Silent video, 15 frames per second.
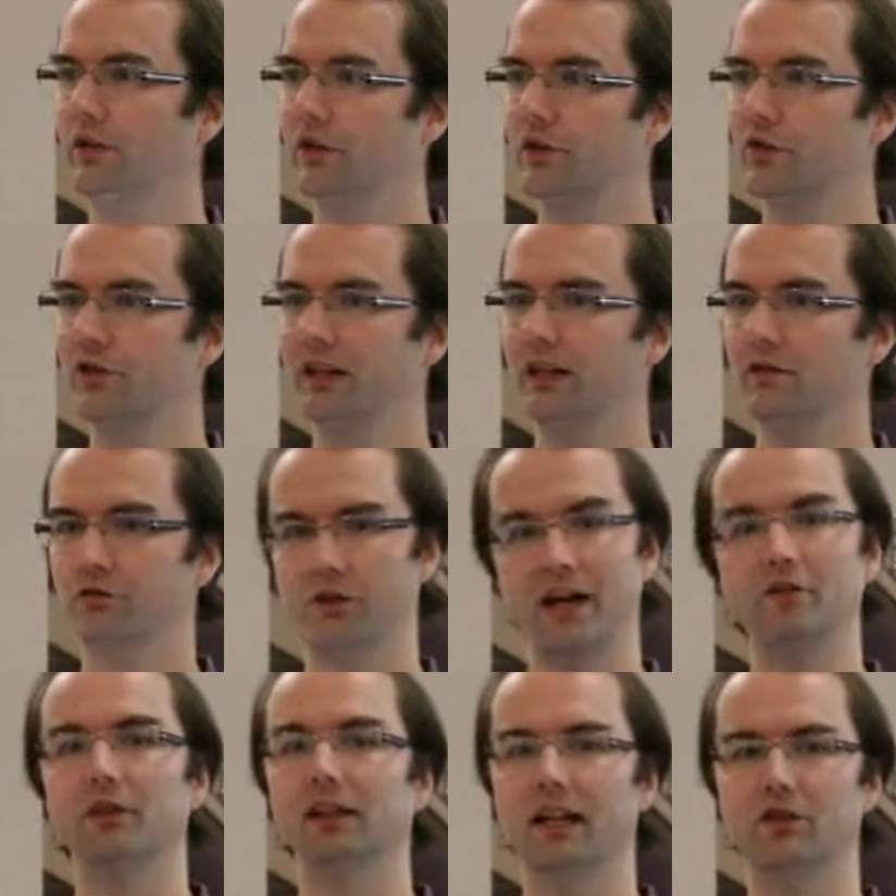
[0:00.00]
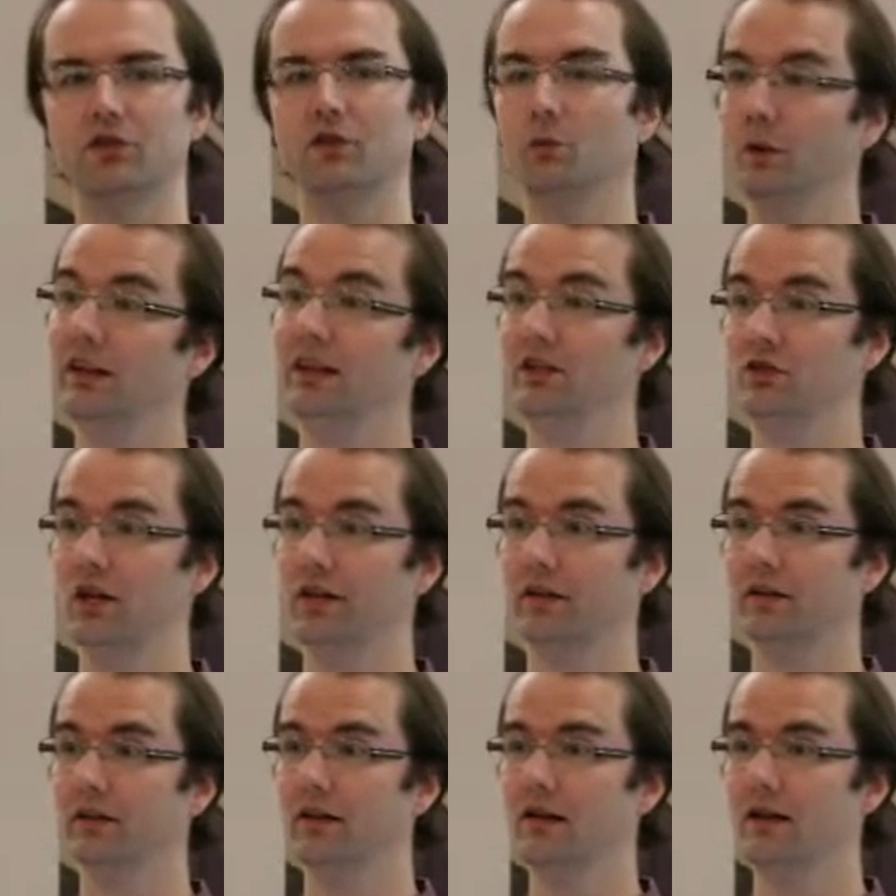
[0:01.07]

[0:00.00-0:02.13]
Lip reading: nurturing of right relation with each other.